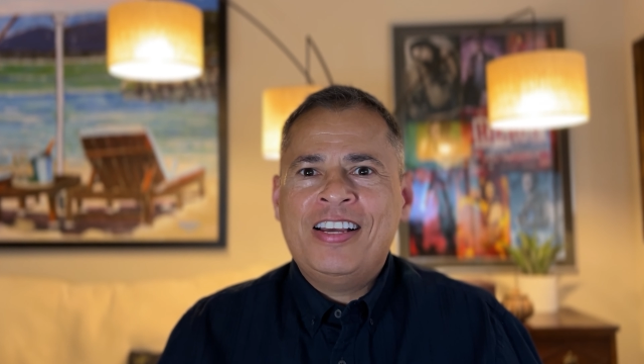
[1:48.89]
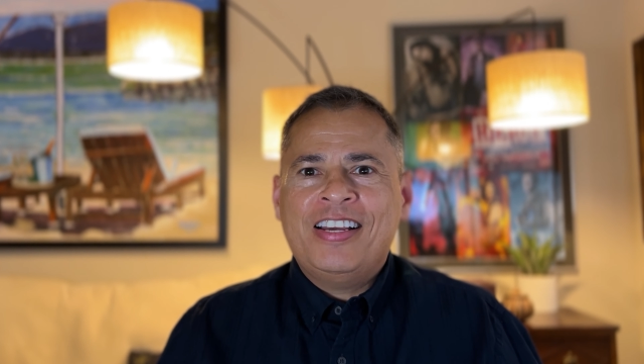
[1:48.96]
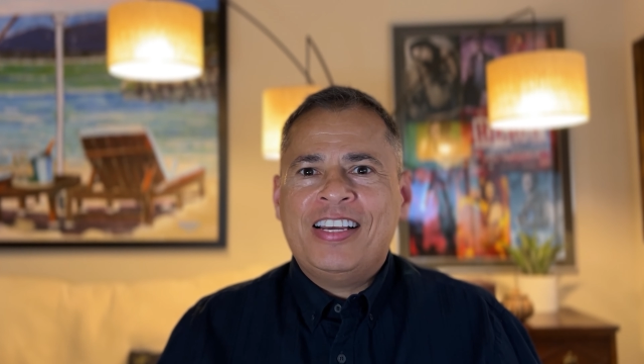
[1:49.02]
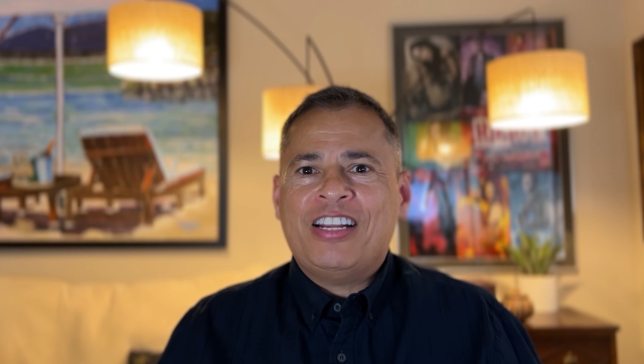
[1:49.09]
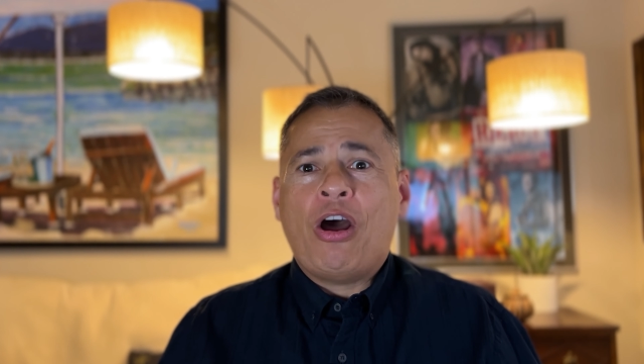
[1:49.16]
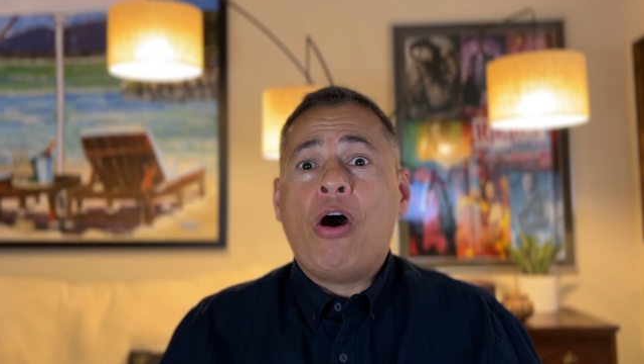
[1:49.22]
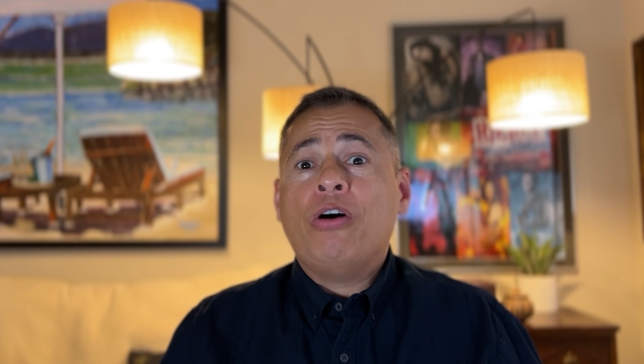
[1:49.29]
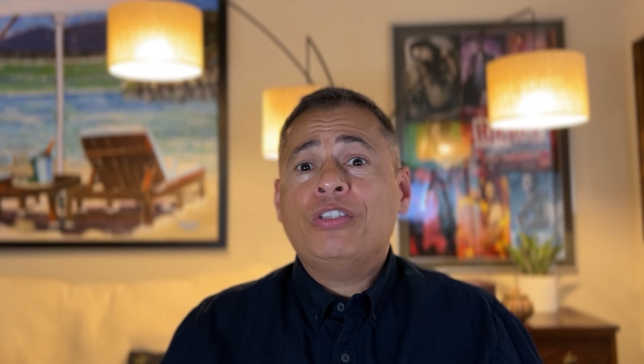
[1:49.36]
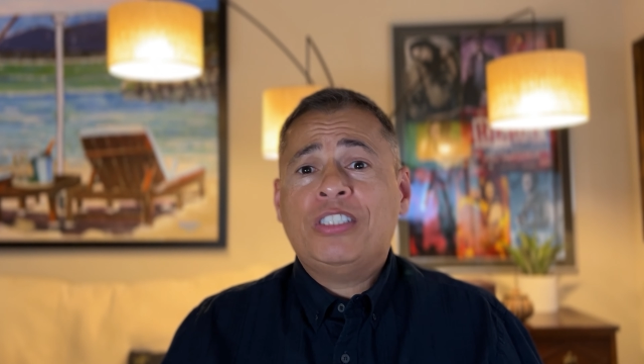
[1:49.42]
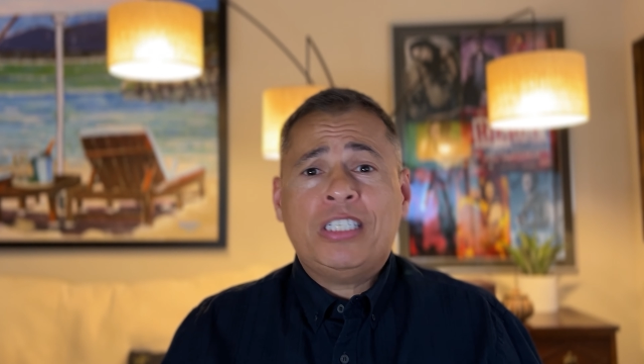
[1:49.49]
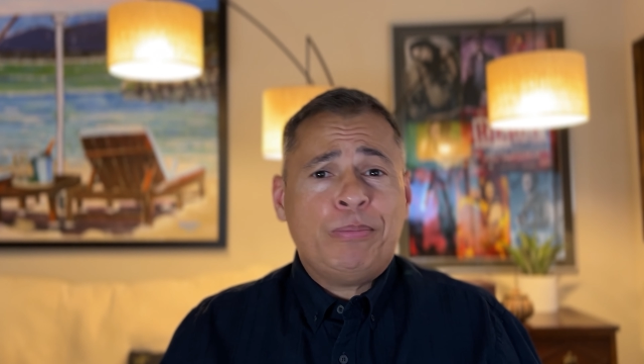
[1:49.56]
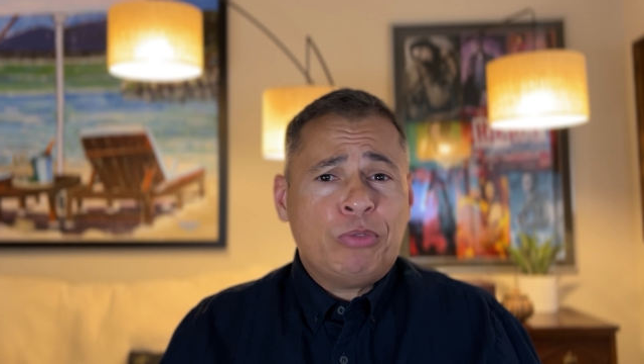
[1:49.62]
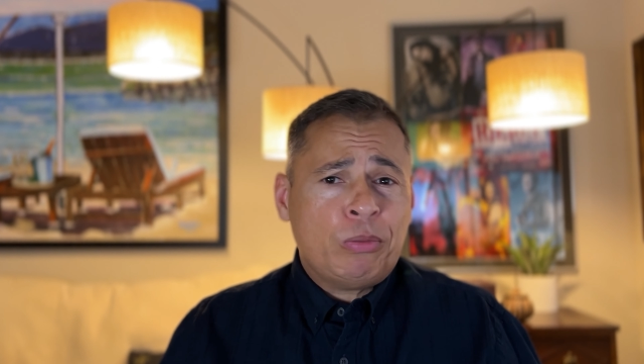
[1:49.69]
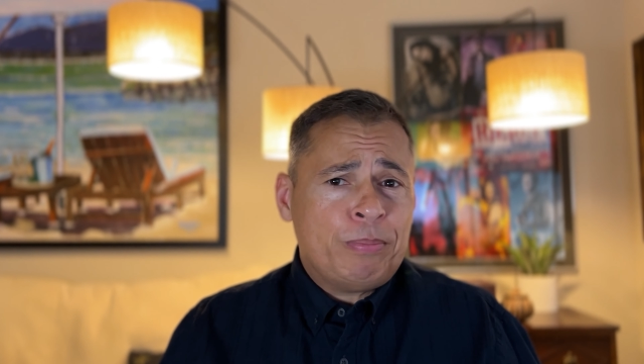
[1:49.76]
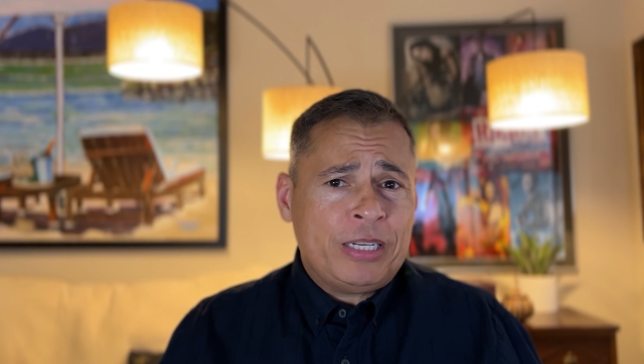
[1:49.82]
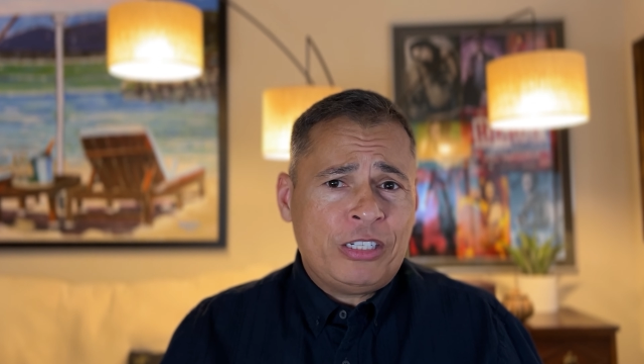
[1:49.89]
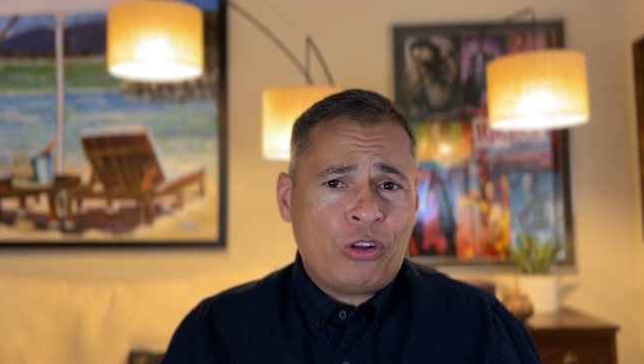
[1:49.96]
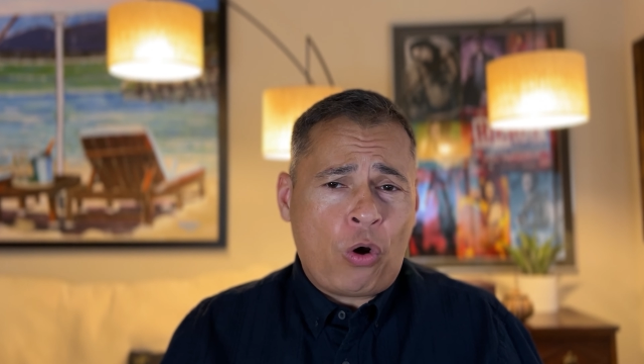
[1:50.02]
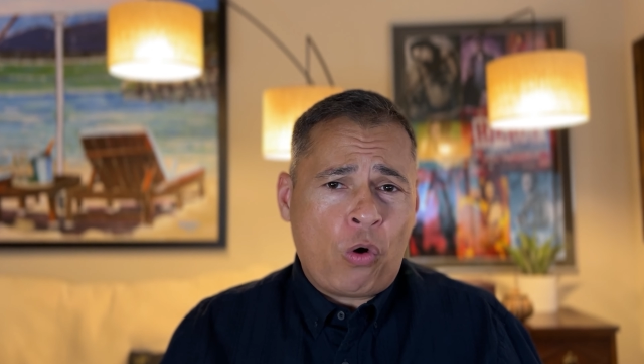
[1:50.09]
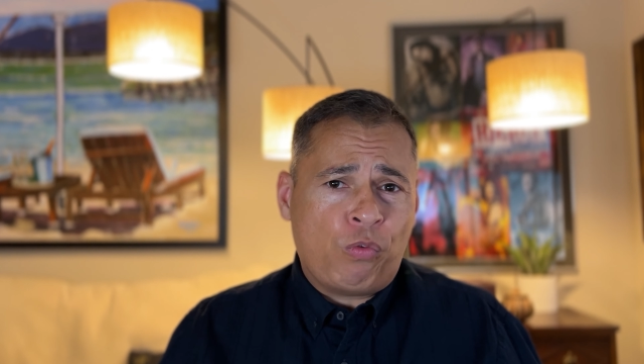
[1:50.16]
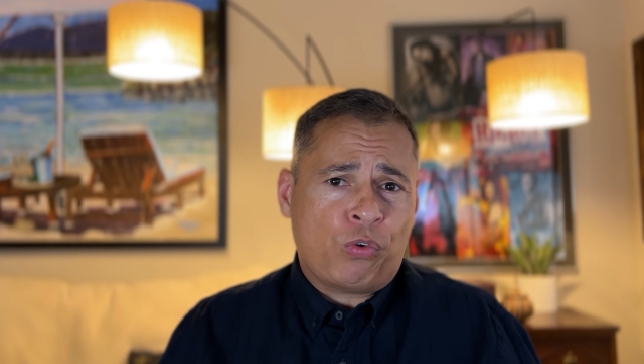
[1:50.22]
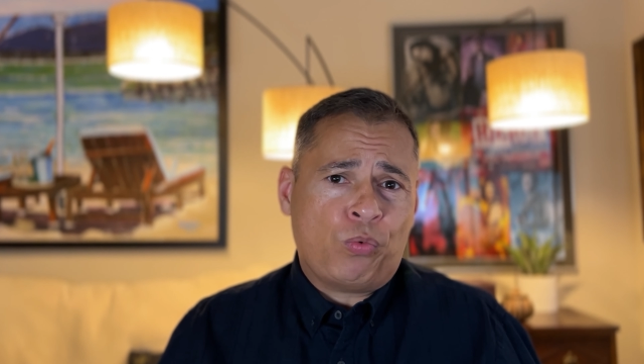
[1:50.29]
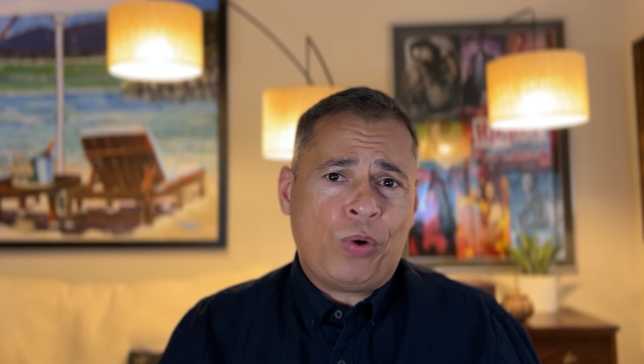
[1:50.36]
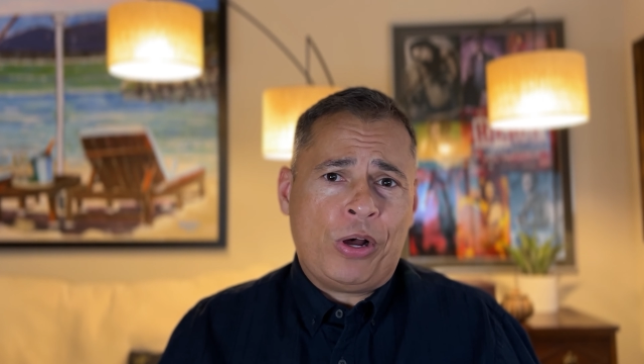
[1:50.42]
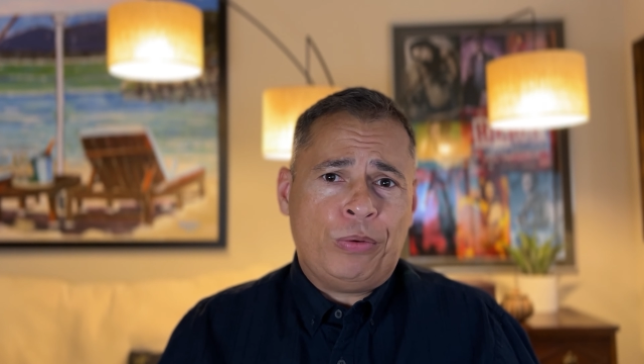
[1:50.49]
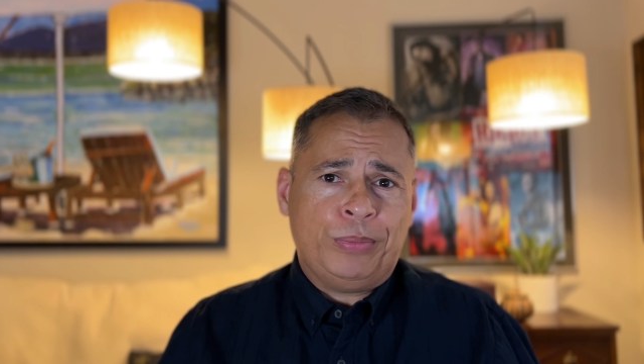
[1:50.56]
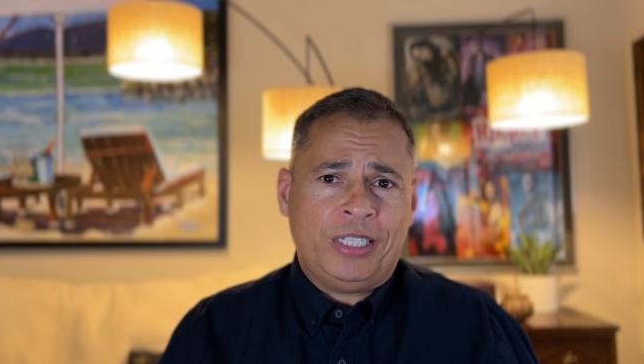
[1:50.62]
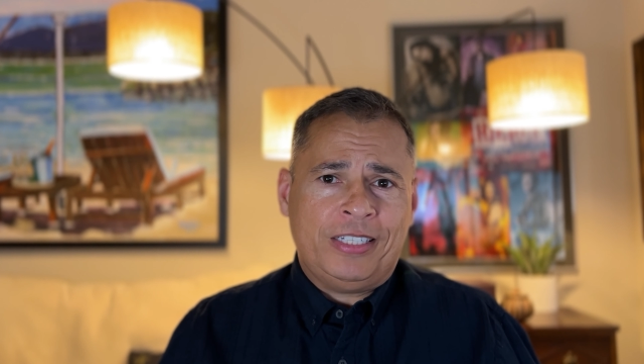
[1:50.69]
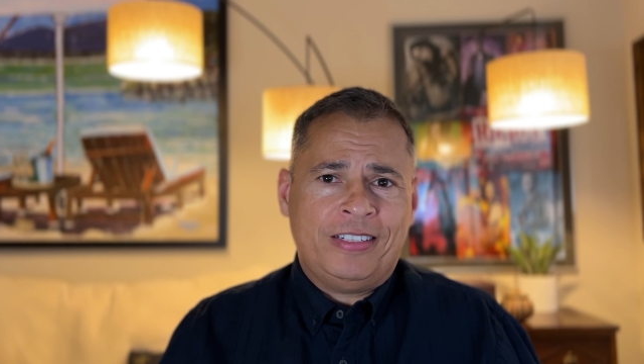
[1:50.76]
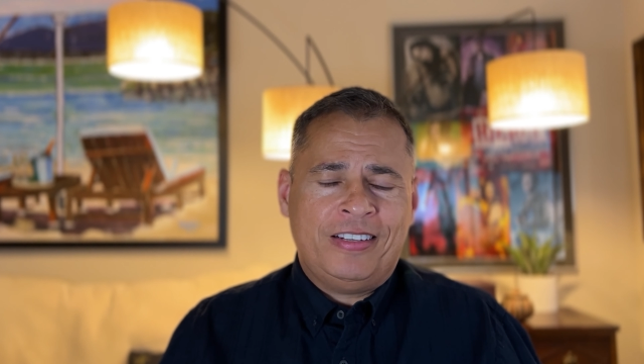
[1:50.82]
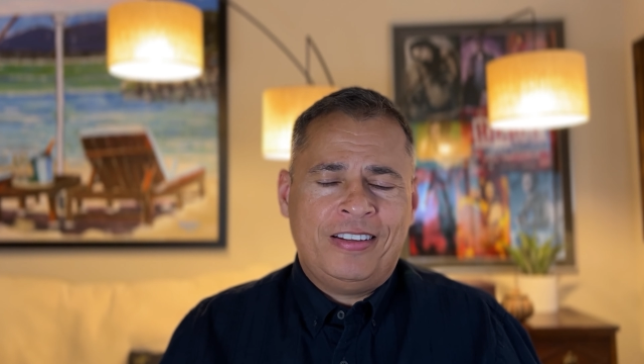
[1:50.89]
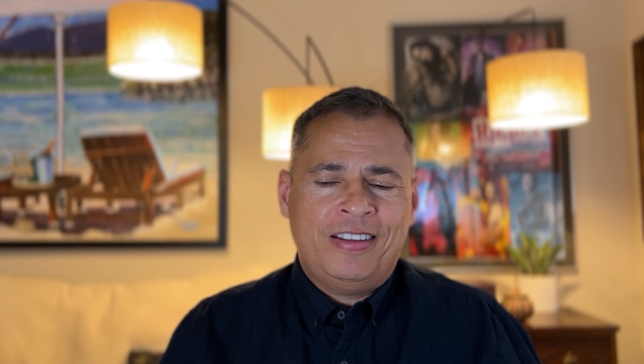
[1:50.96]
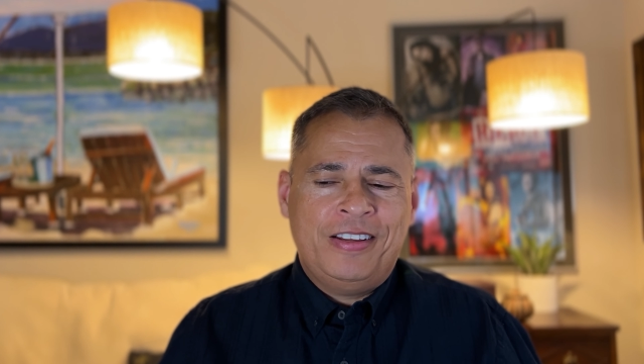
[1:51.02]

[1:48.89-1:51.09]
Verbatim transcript: it all seemed a bit overwhelming.